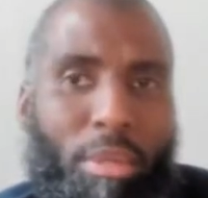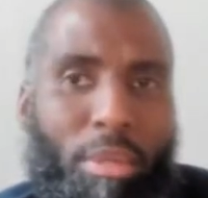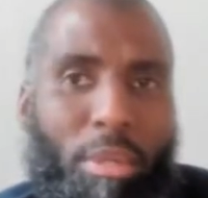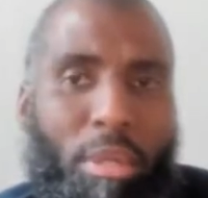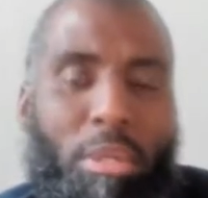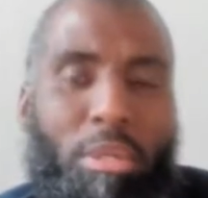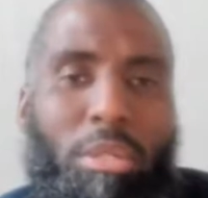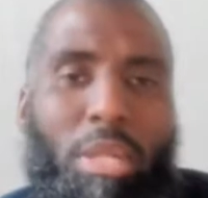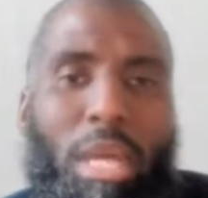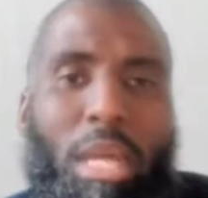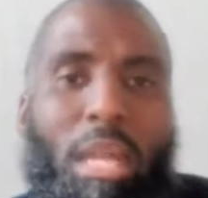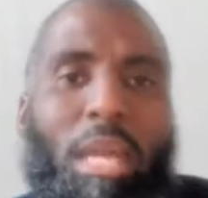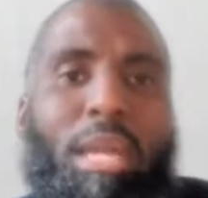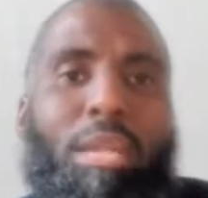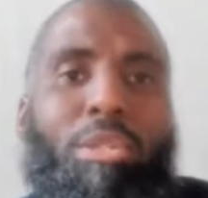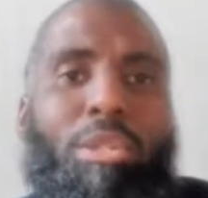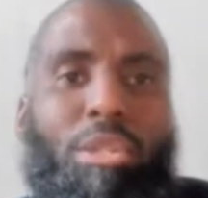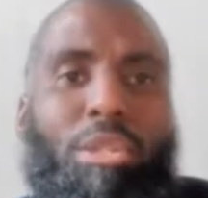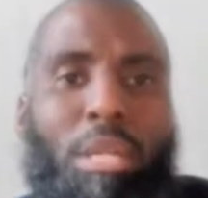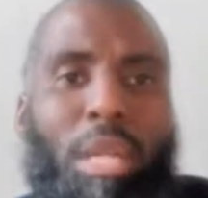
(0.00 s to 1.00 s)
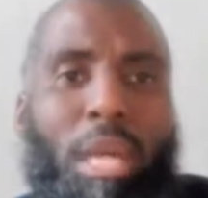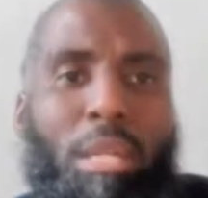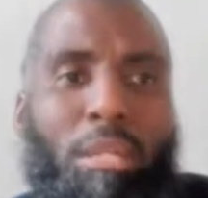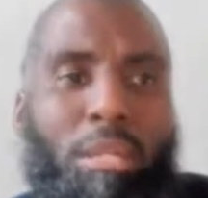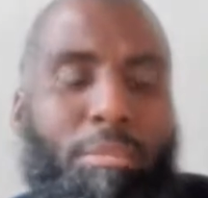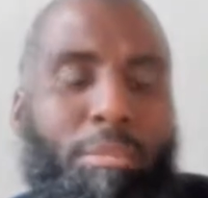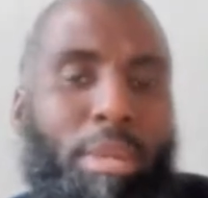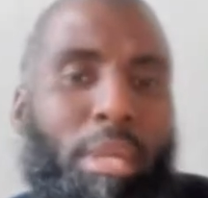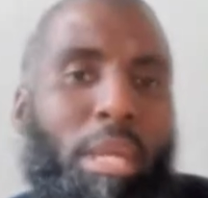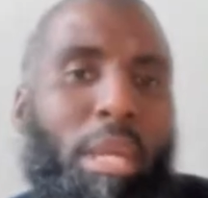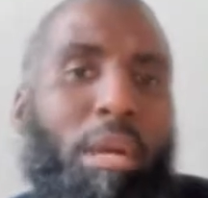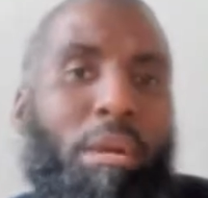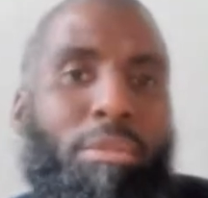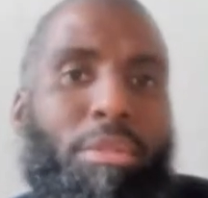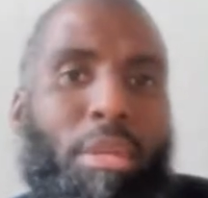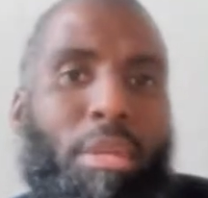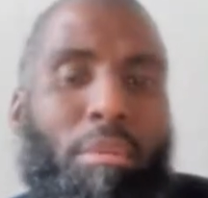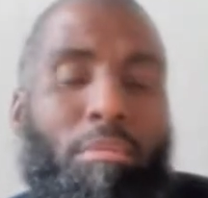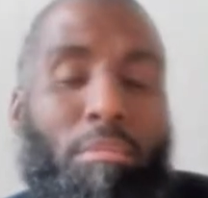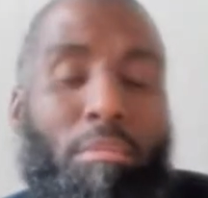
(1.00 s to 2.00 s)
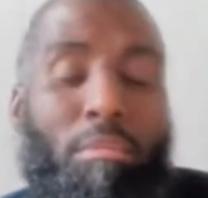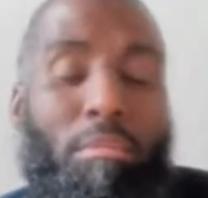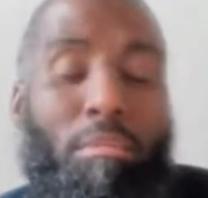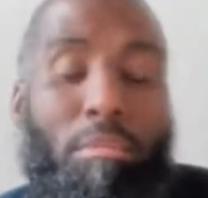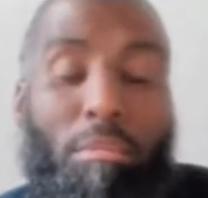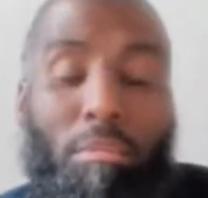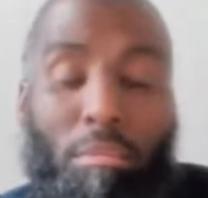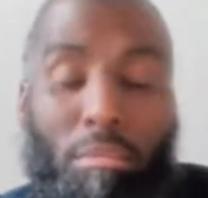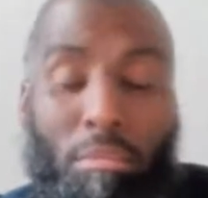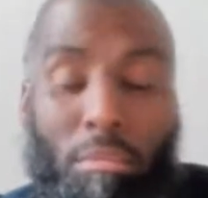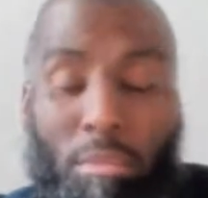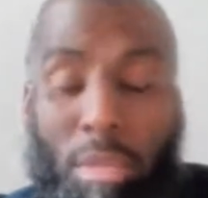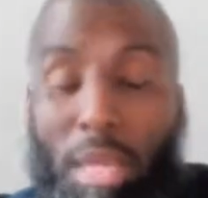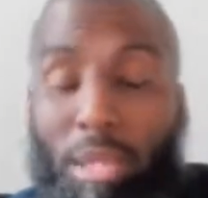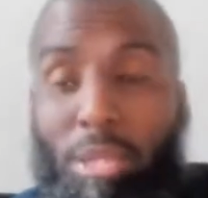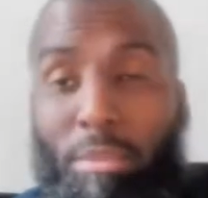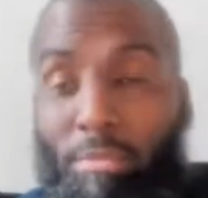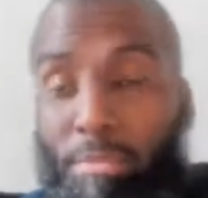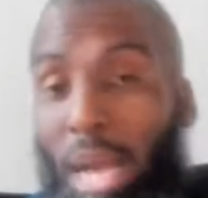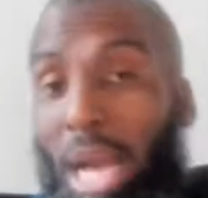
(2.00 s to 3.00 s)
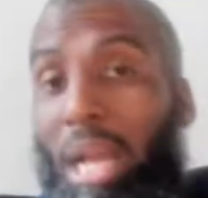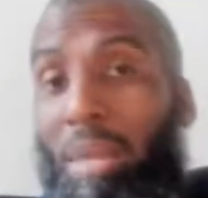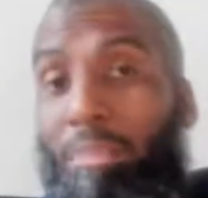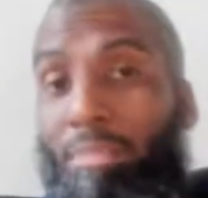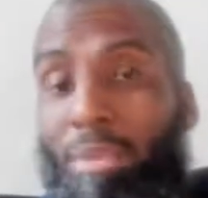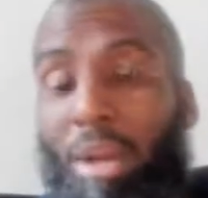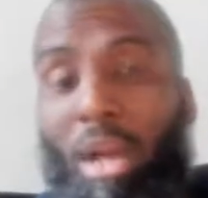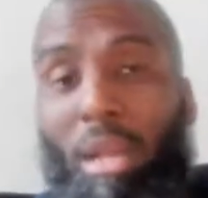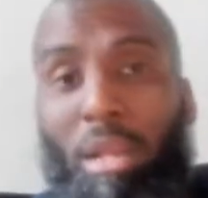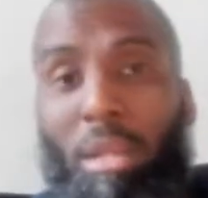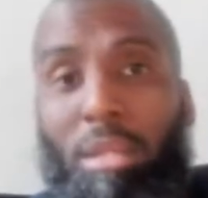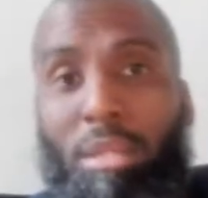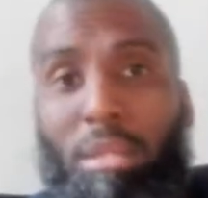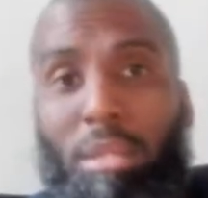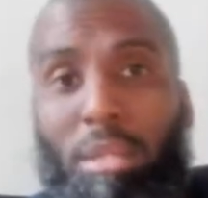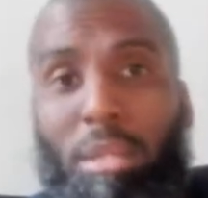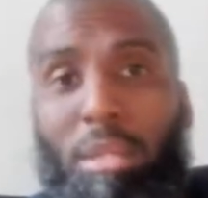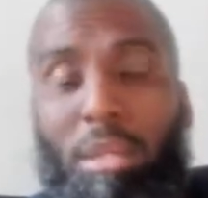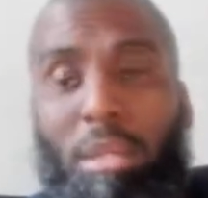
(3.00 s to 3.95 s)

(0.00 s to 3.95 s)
It is not an exercise of being healthy; that's a byproduct.